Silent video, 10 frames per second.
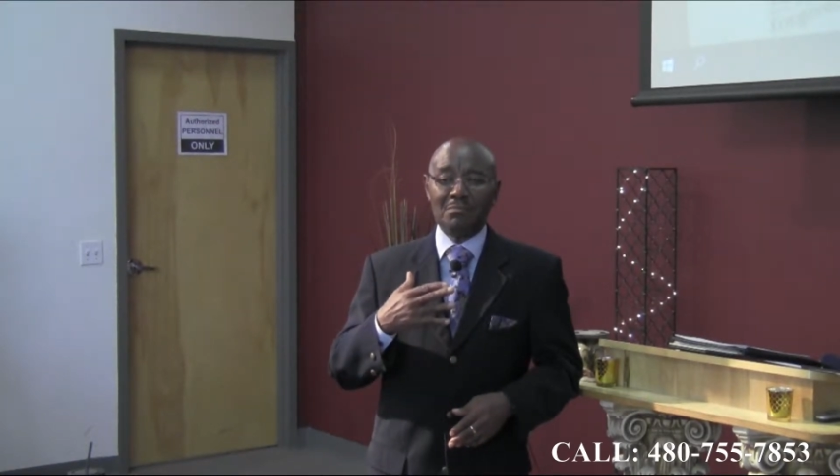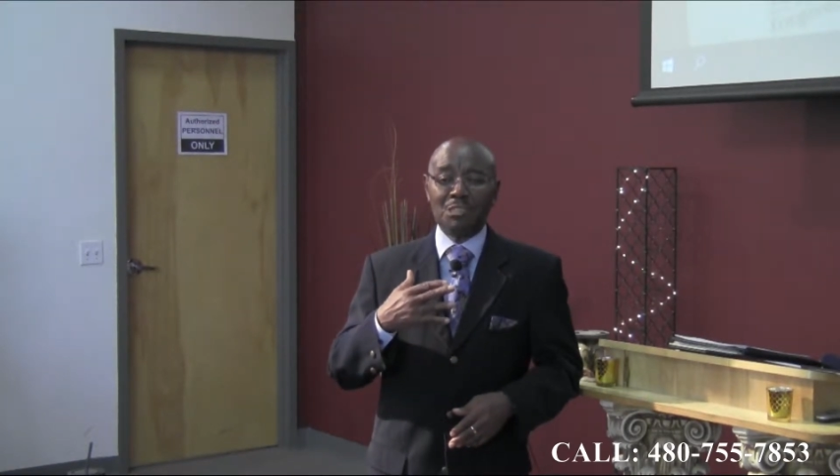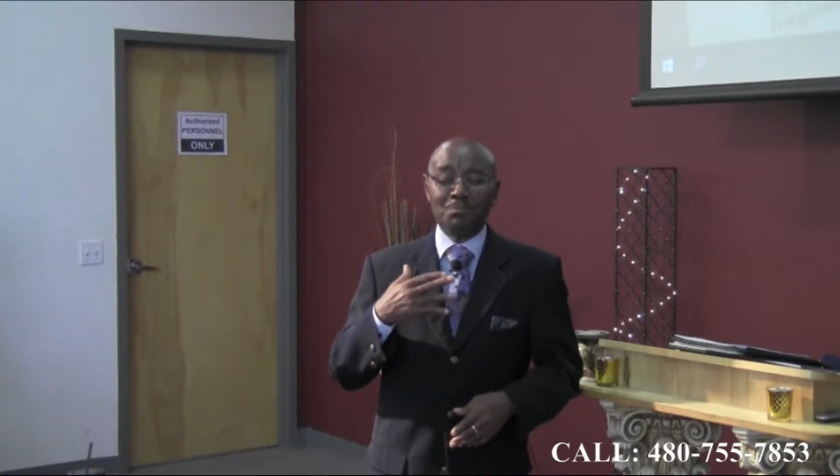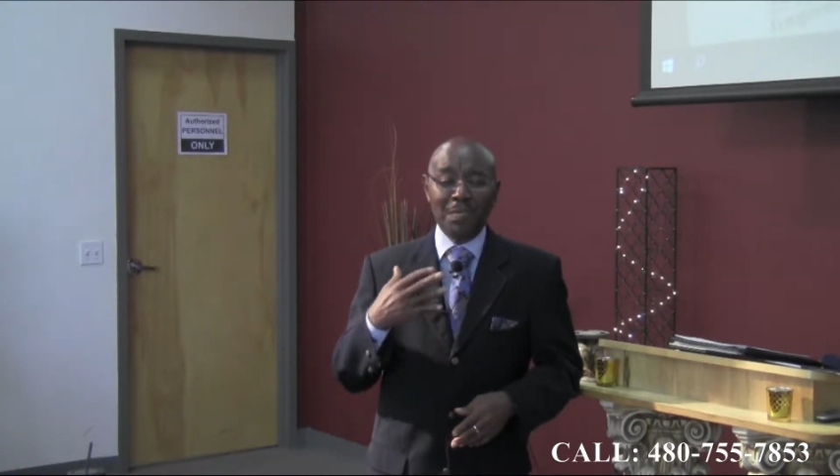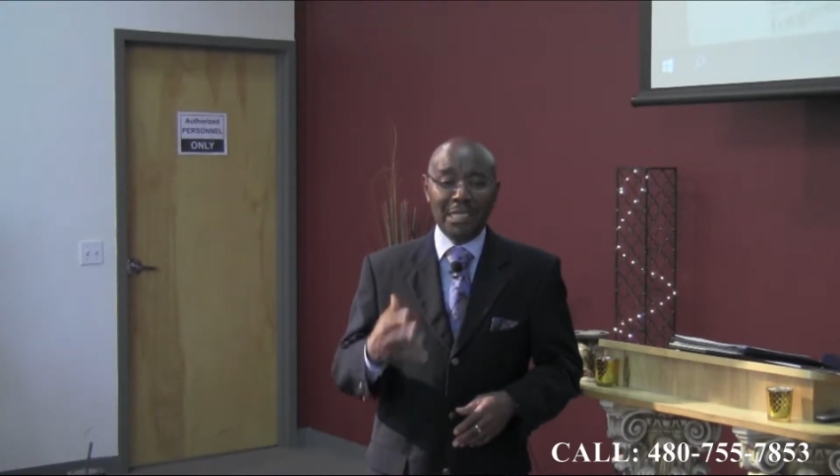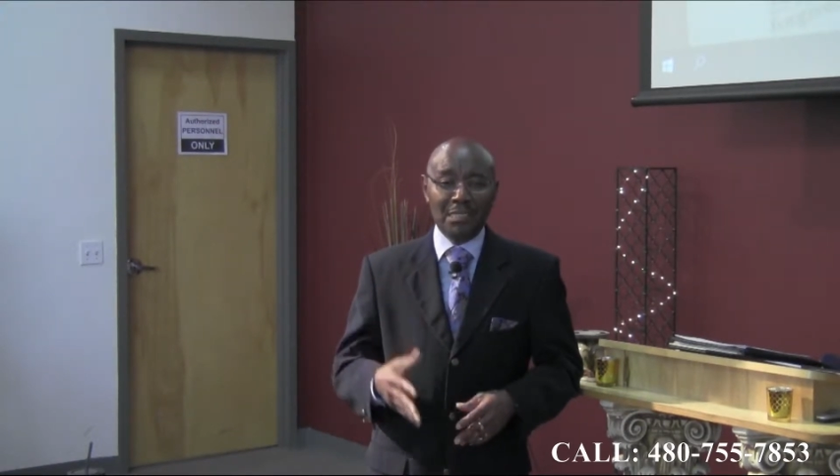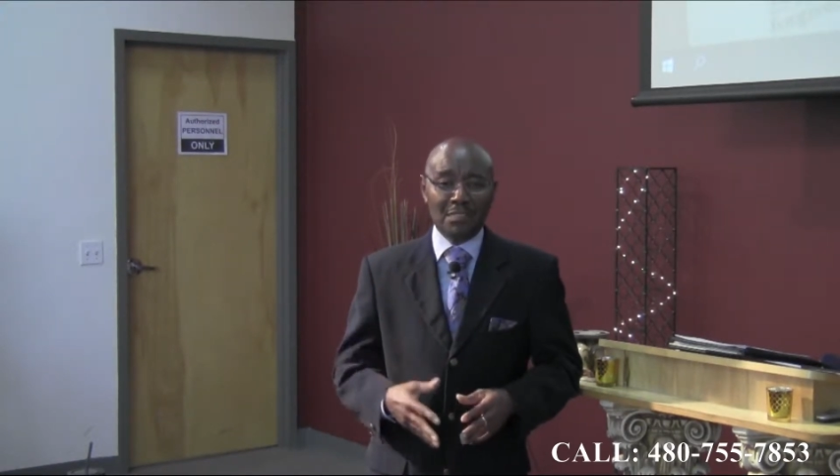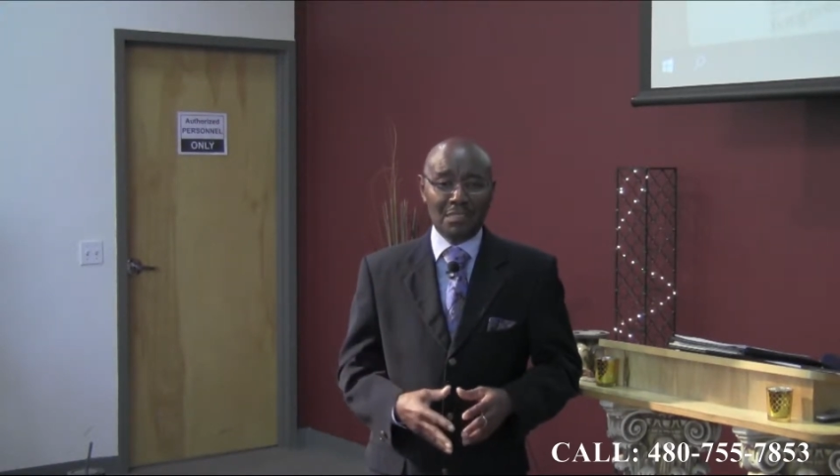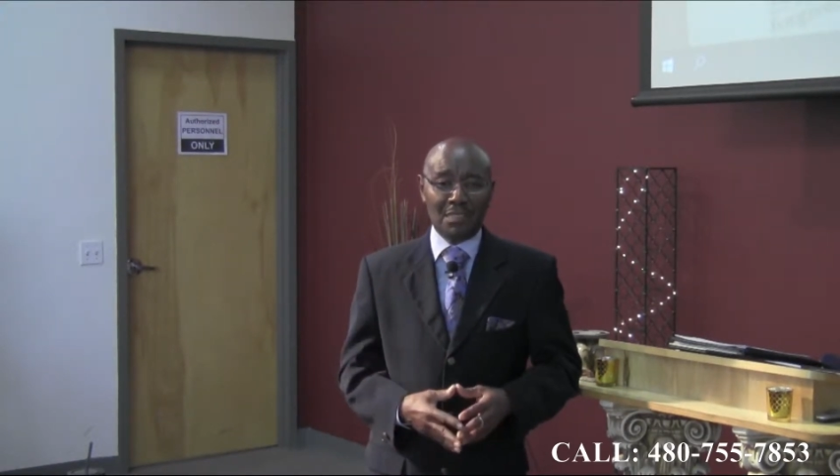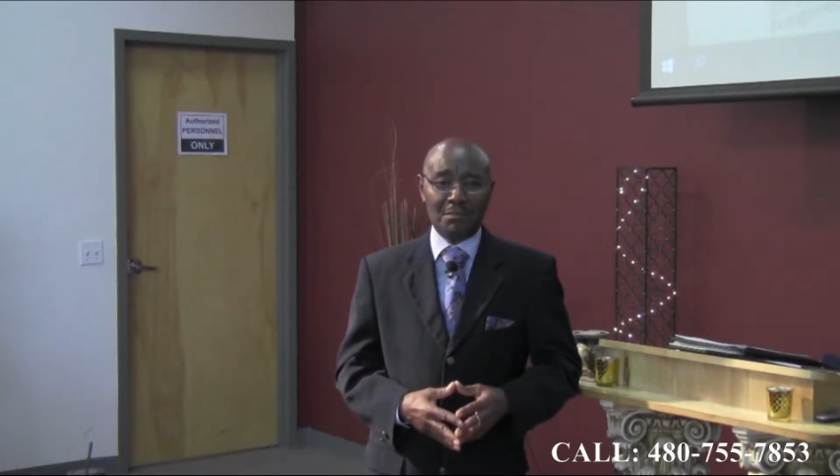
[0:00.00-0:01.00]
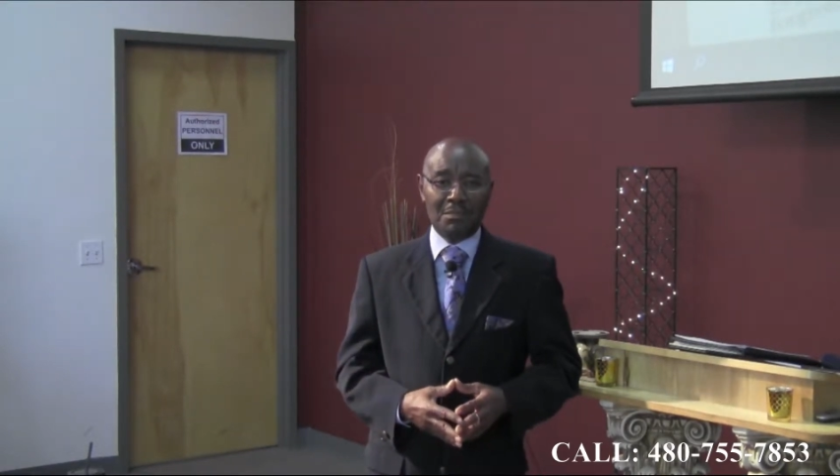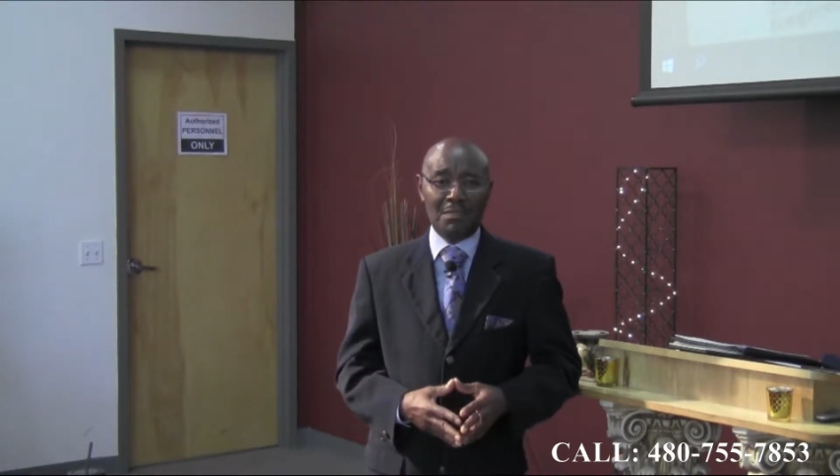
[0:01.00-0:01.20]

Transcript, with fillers: speaking to them,